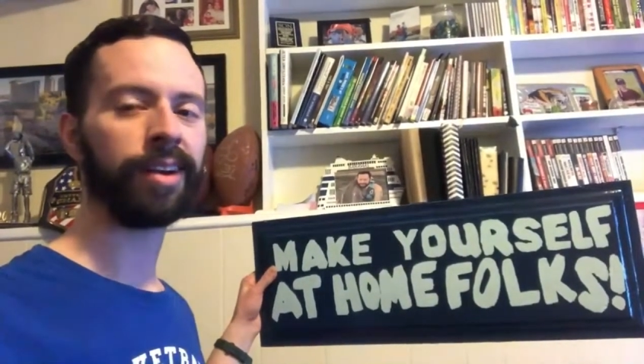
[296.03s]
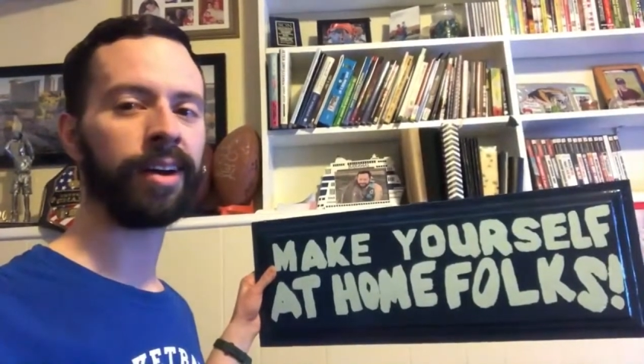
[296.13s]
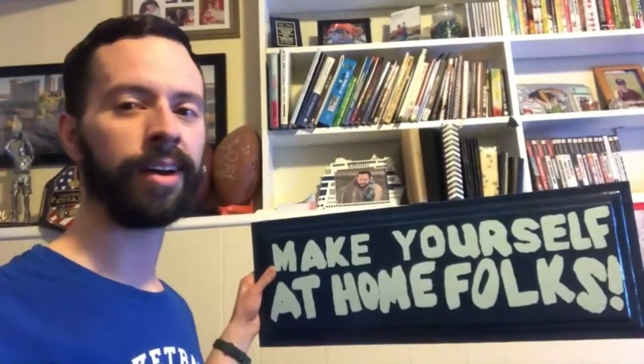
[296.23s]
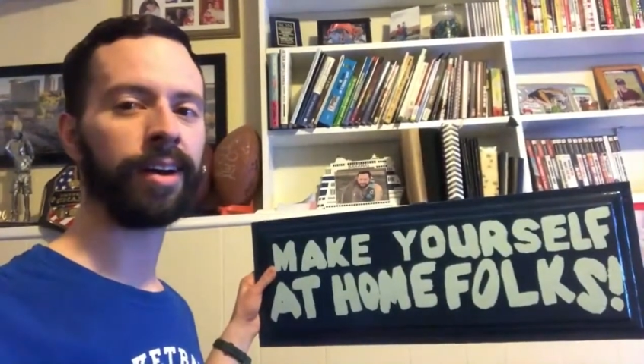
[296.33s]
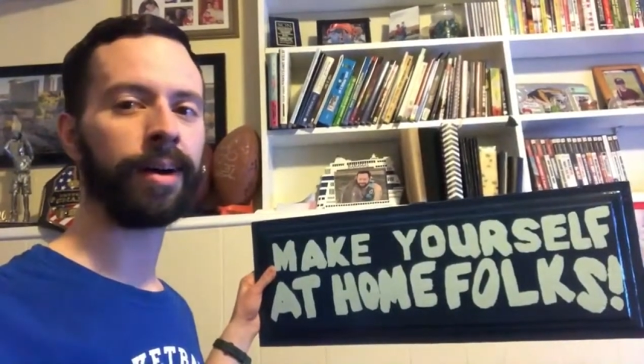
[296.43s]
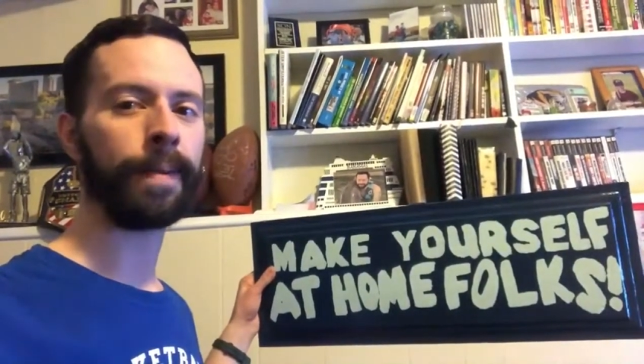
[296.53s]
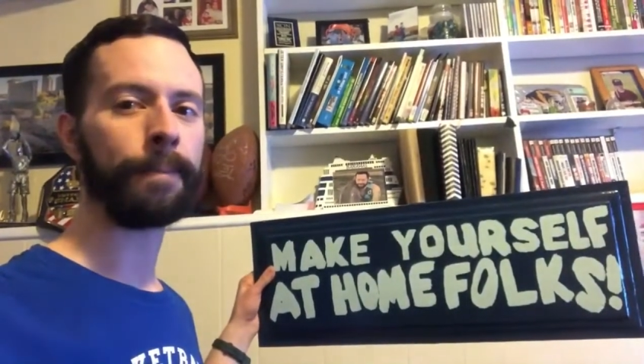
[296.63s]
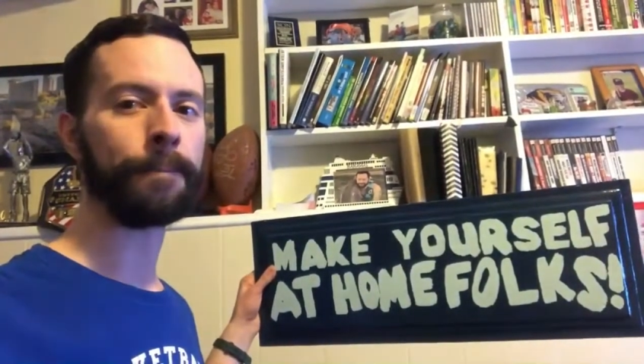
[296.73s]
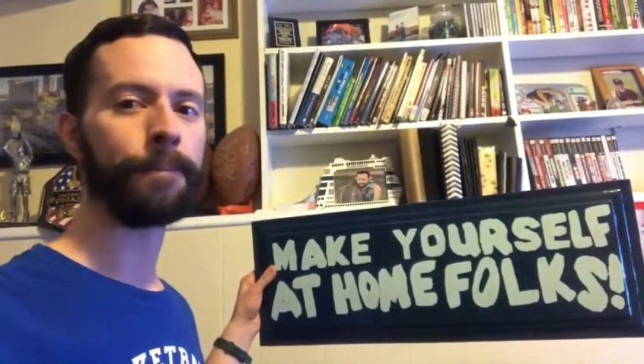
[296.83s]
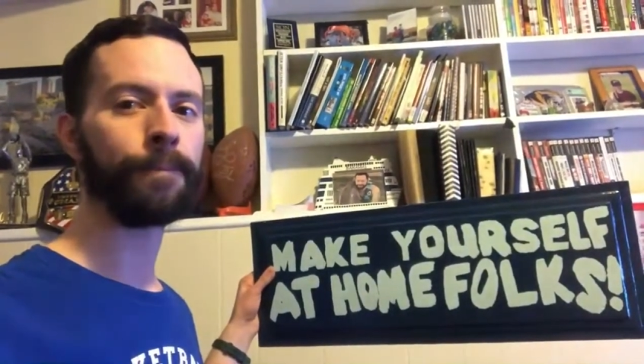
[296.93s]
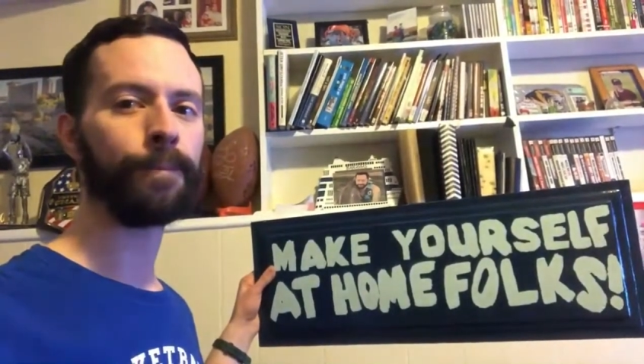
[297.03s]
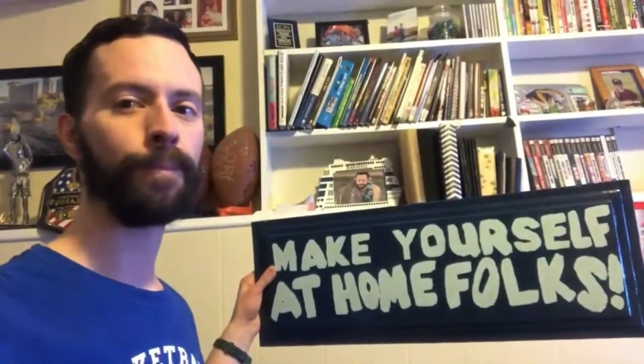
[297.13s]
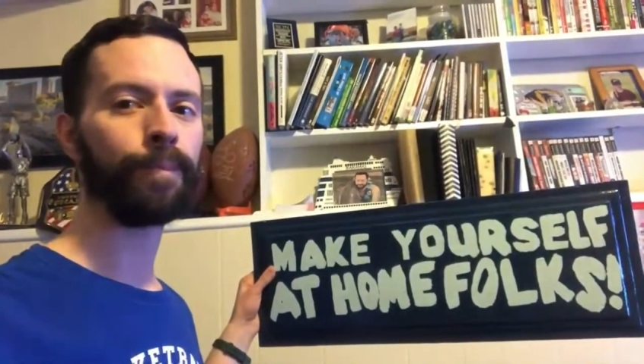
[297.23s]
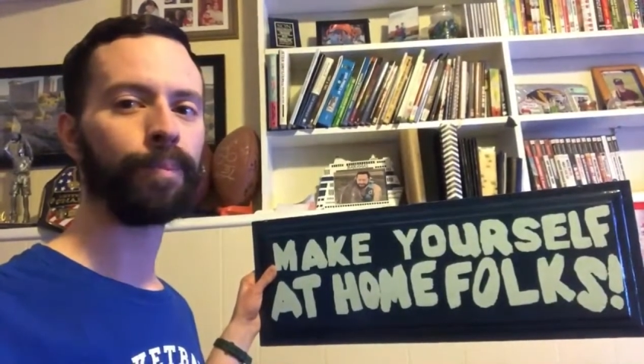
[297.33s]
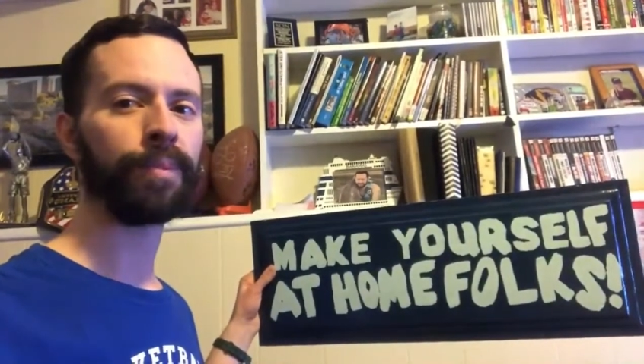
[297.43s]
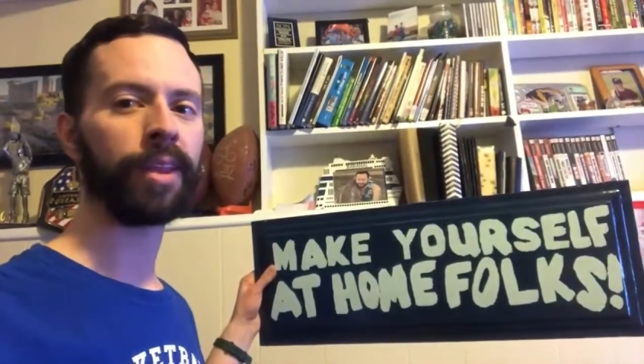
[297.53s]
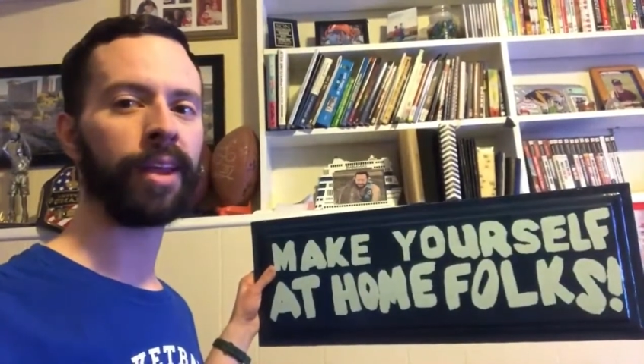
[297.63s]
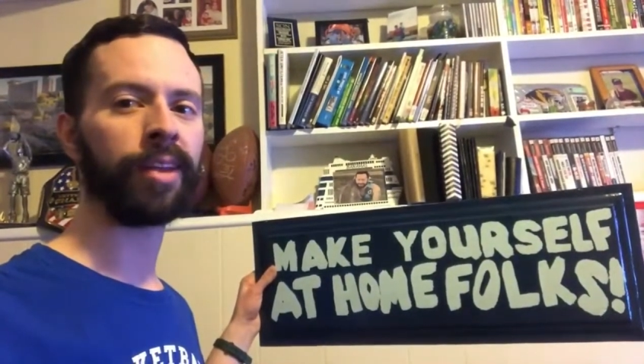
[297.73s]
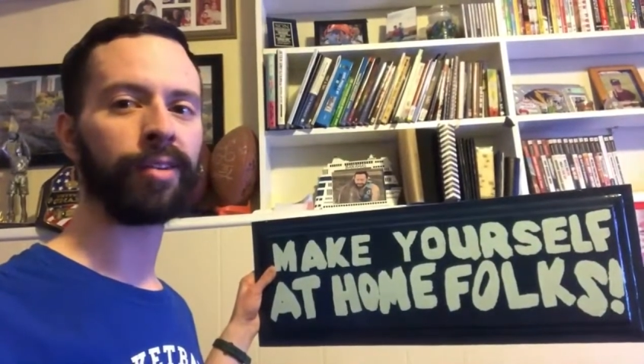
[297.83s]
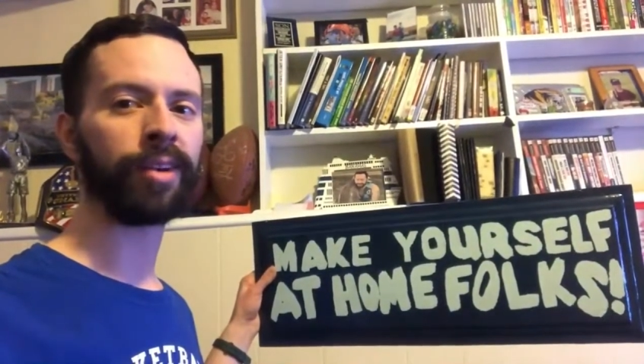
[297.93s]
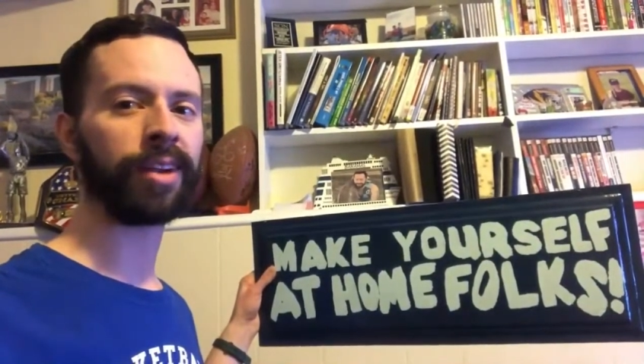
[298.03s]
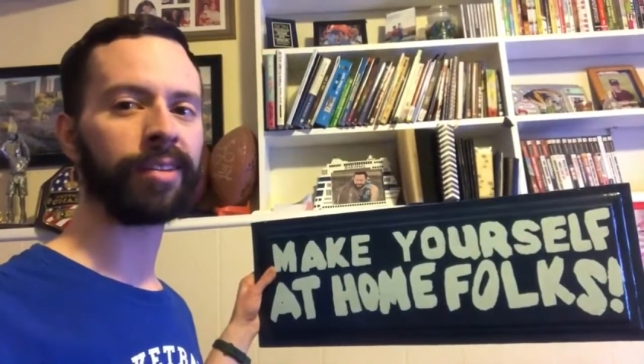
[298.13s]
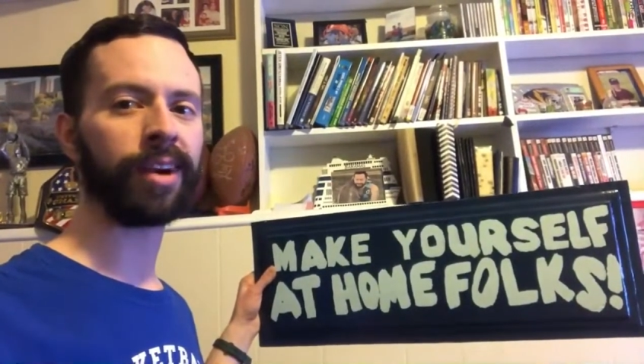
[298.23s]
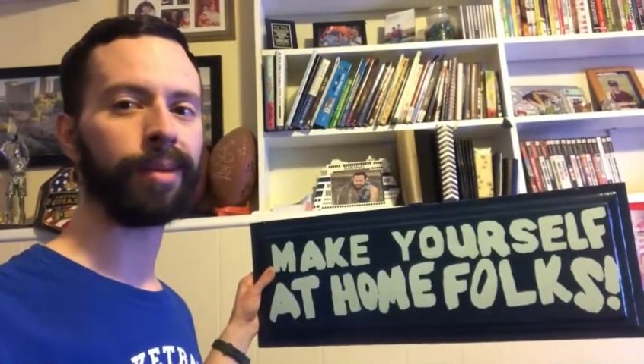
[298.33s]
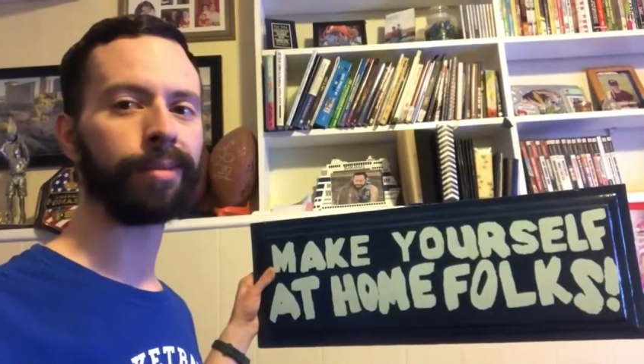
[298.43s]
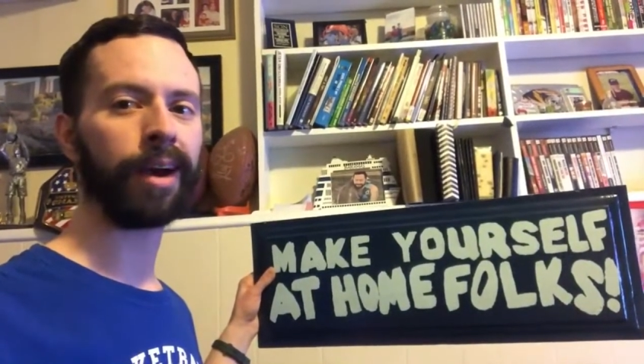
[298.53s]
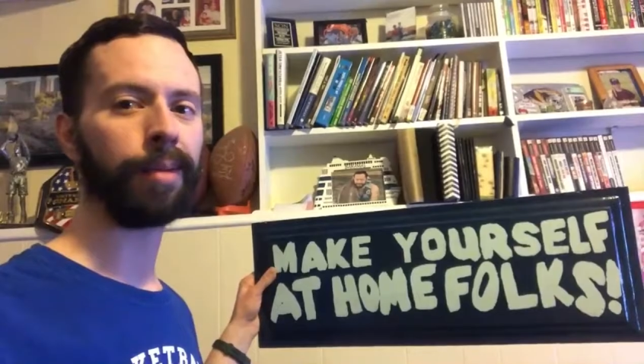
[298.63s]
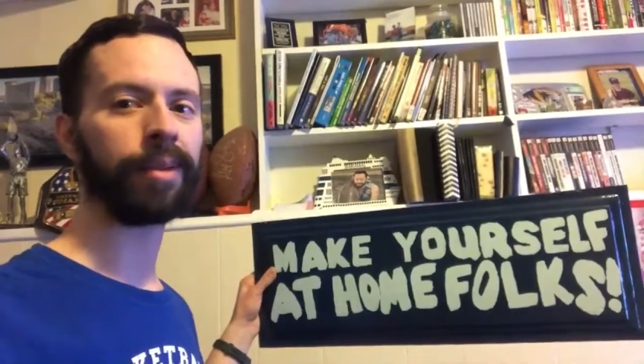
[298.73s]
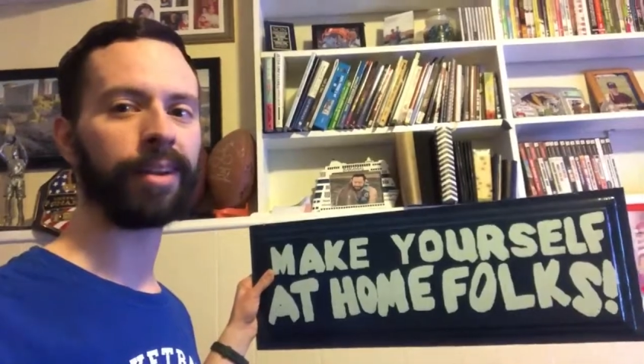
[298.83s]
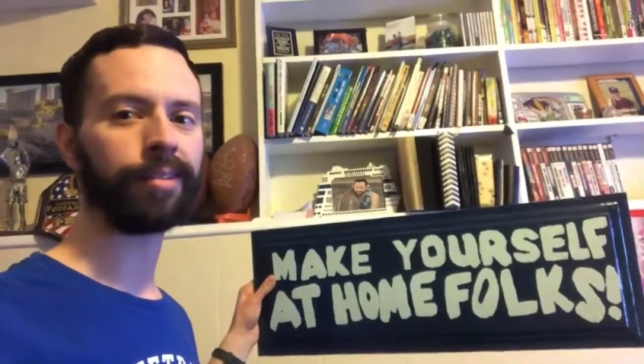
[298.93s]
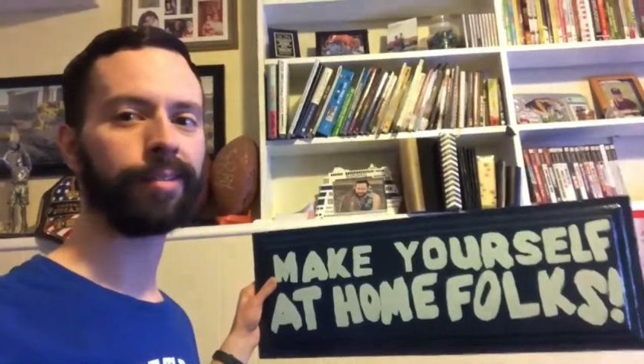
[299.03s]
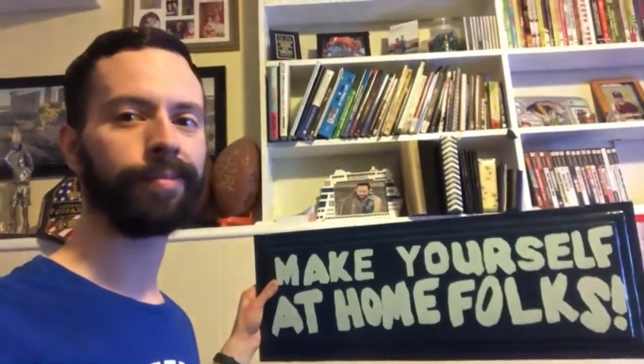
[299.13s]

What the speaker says: Until next time, God bless.